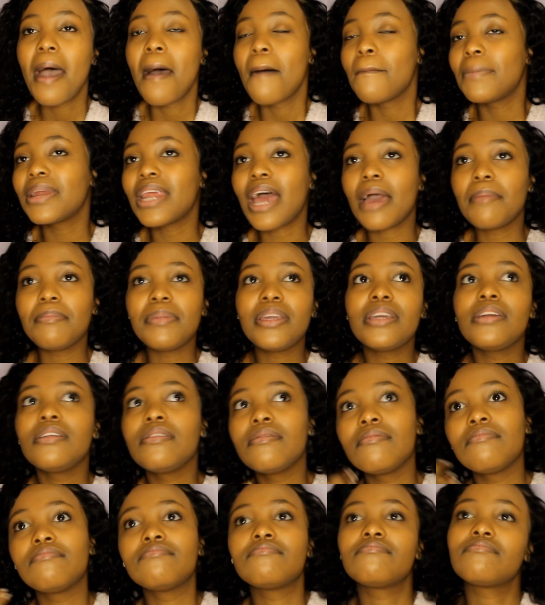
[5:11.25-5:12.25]
But I
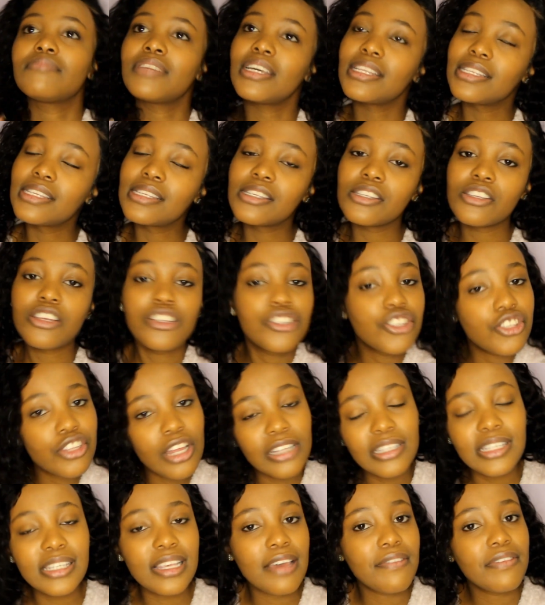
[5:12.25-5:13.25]
mean, it's
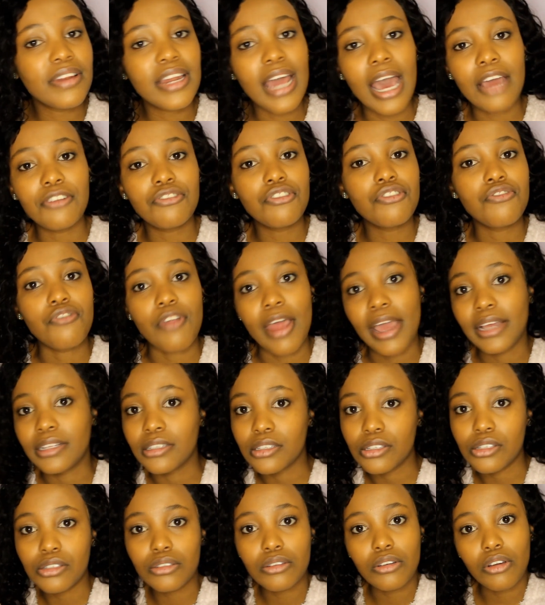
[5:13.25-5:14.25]
not 700
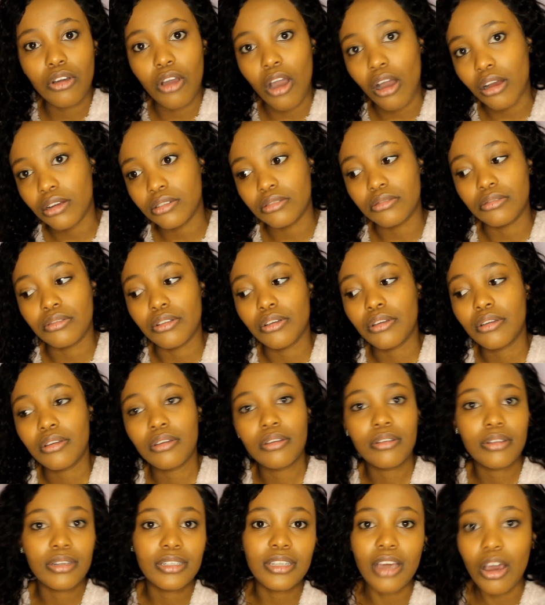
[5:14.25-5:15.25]
rands gone
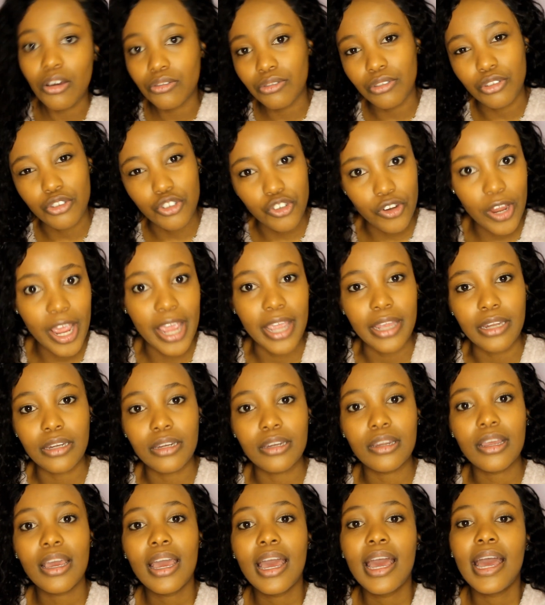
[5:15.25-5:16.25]
down the drain.